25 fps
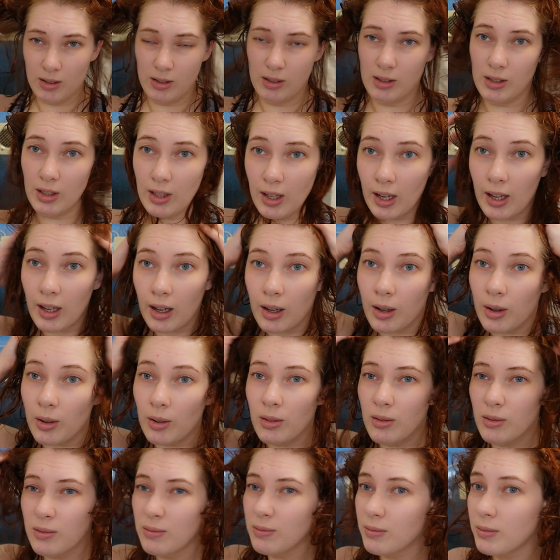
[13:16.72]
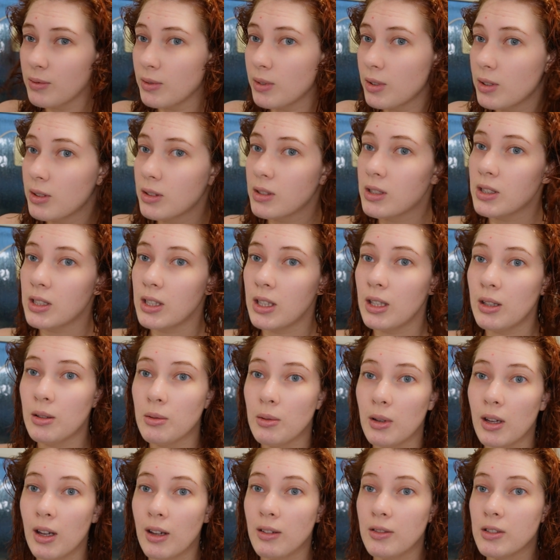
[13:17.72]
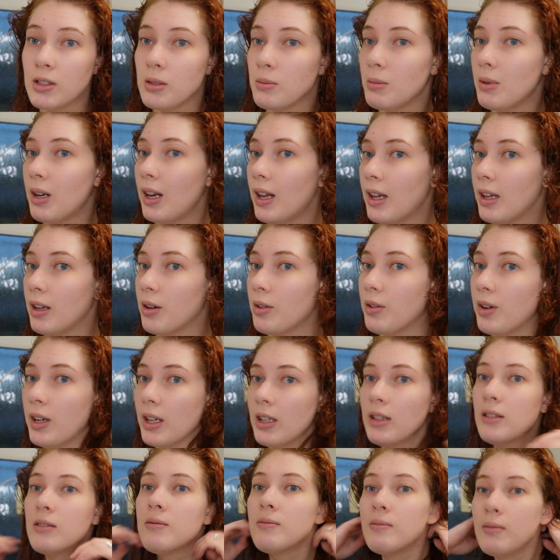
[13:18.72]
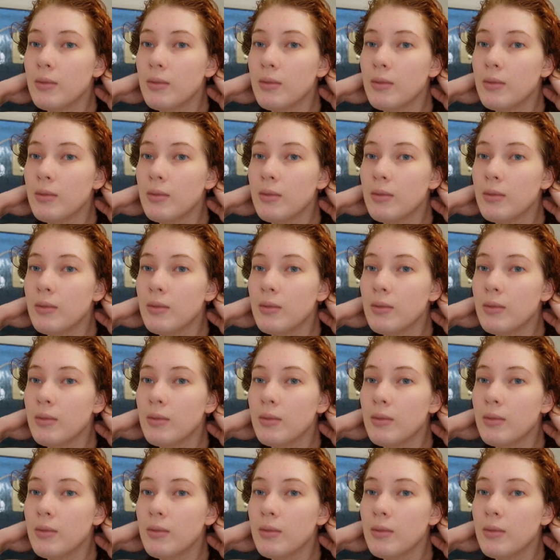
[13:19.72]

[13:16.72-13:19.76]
So now, see, we have some layering,